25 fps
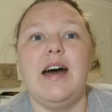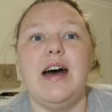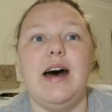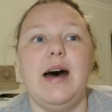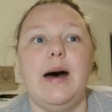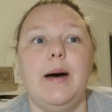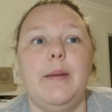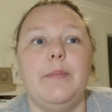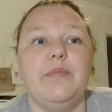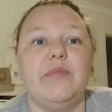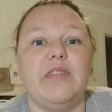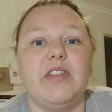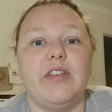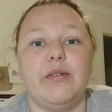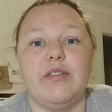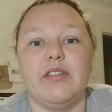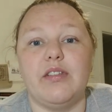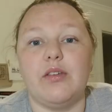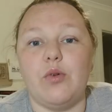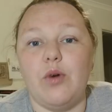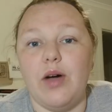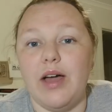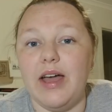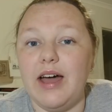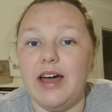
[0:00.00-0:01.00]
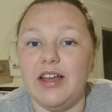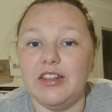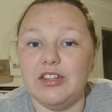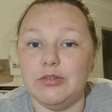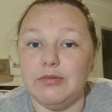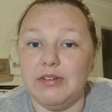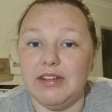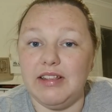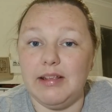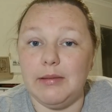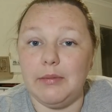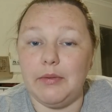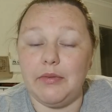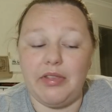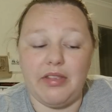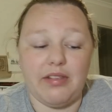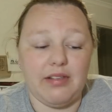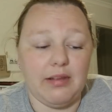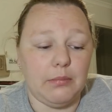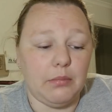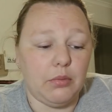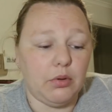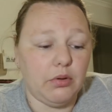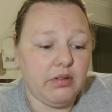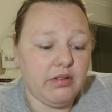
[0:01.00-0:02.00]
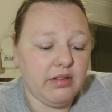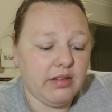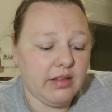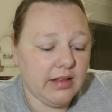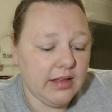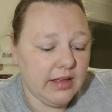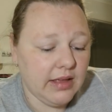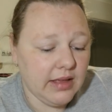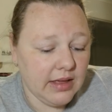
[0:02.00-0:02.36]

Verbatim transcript: um, so it's quite hard to read some of the symbols.